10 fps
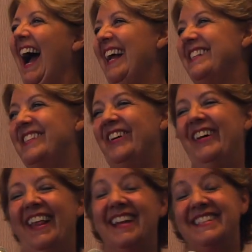I just
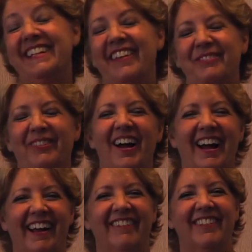wrote, that's another
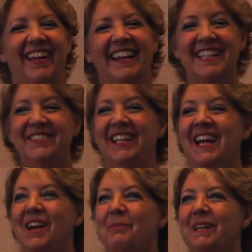blog I wrote about last week.
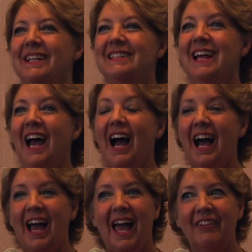Because
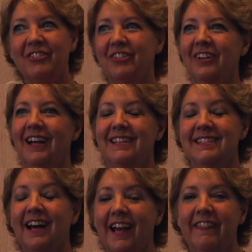after I
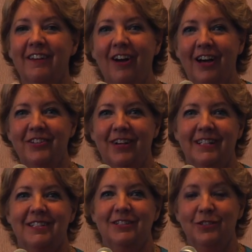signed the
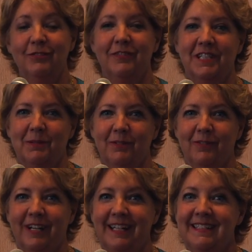contract to do Victim of
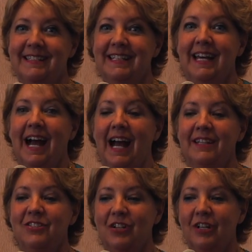Grace,
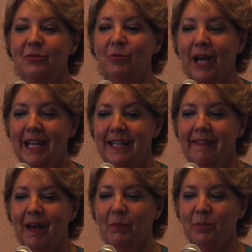I started
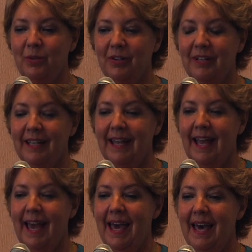writing that book,
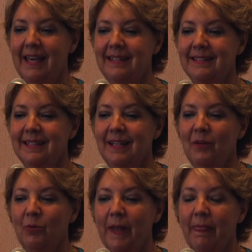and
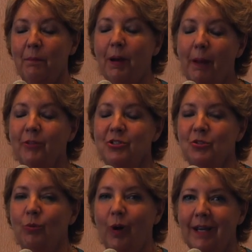what the
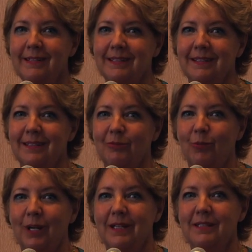publisher wanted
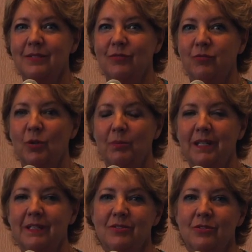was for
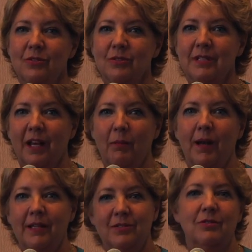me to tell
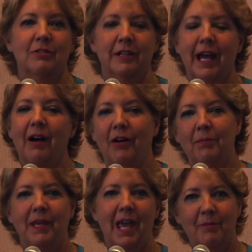my story, how I
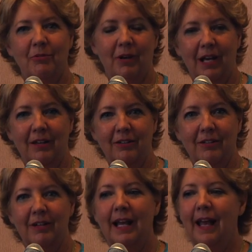became a
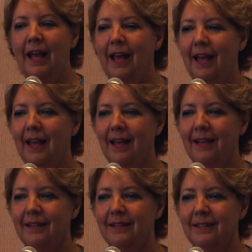writer
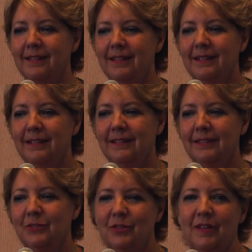and
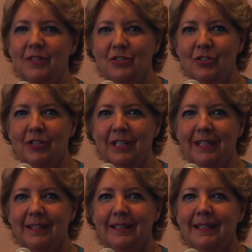sort of the
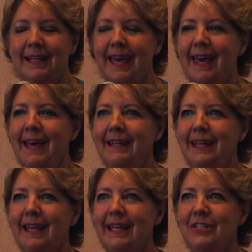journey.
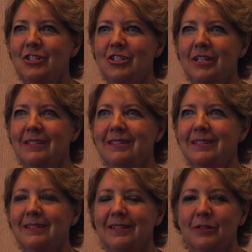And it
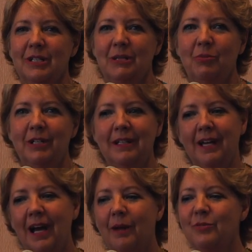just, it
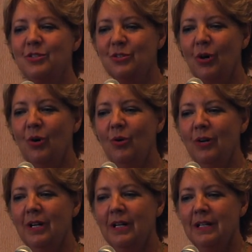wouldn't, it was
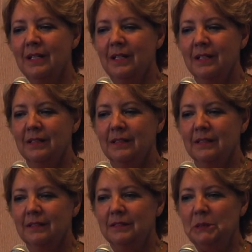so,
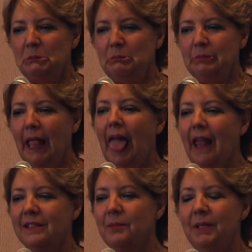
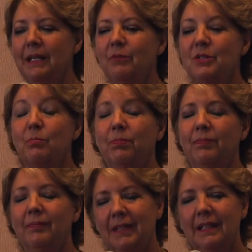blah. To me it was,
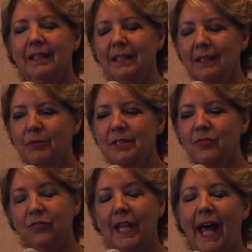it
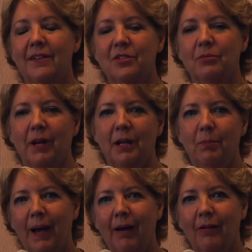was flat to write
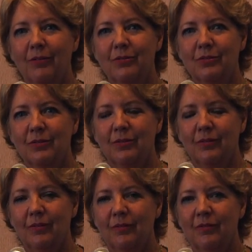about
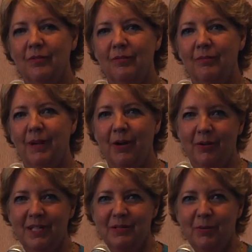my
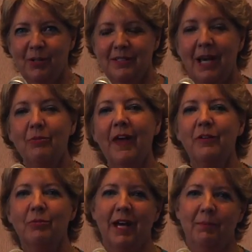own experience. I'd
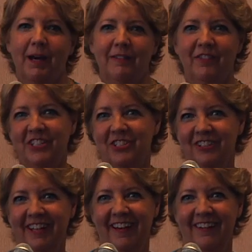rather write about a
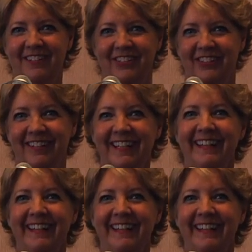fictional character